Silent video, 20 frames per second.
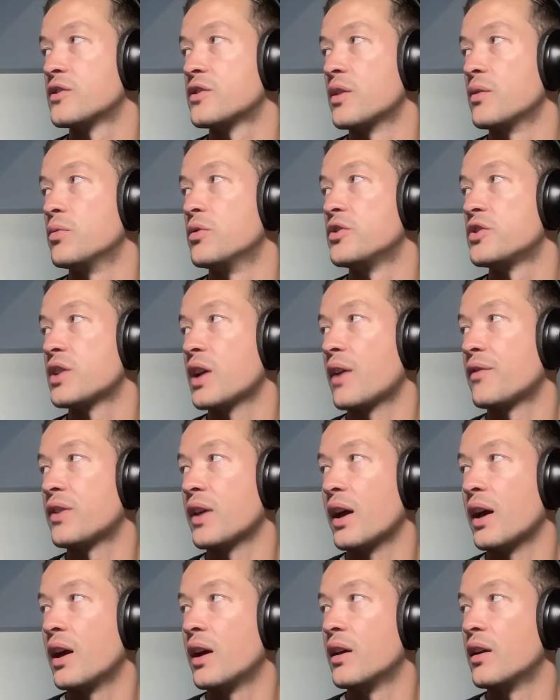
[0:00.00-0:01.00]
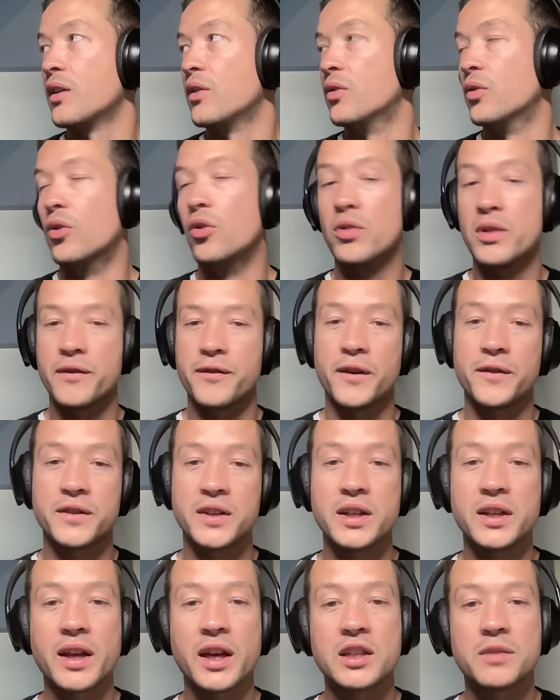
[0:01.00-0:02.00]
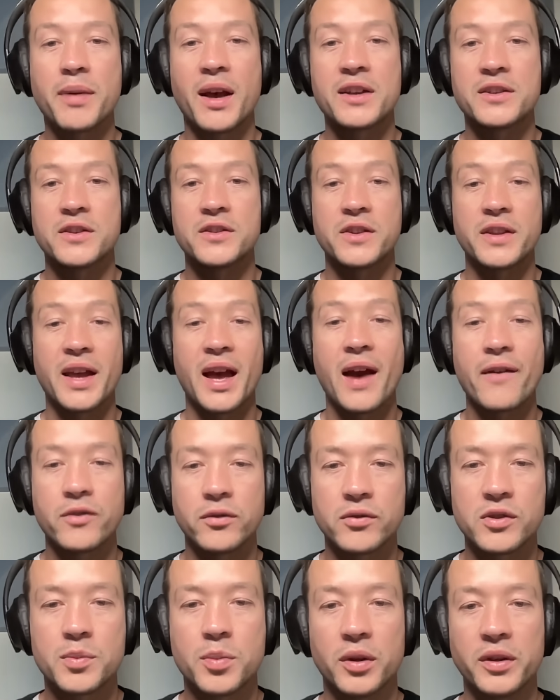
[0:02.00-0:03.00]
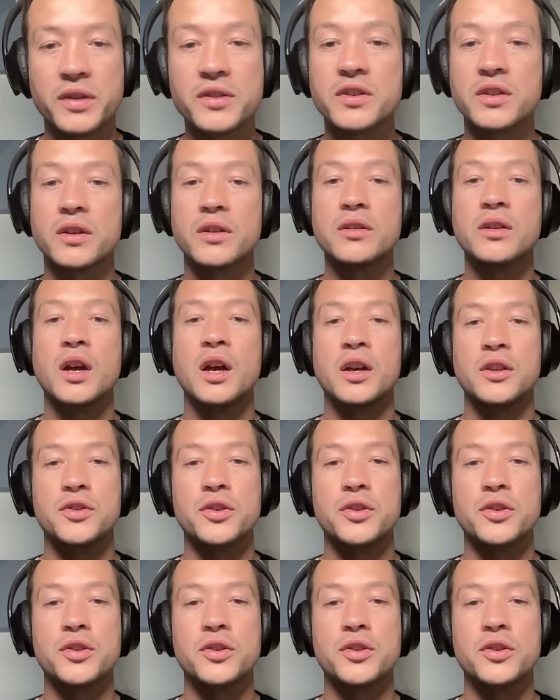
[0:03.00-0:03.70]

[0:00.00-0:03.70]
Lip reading: so once you have that, or if 15 days passes and they haven't responded to you,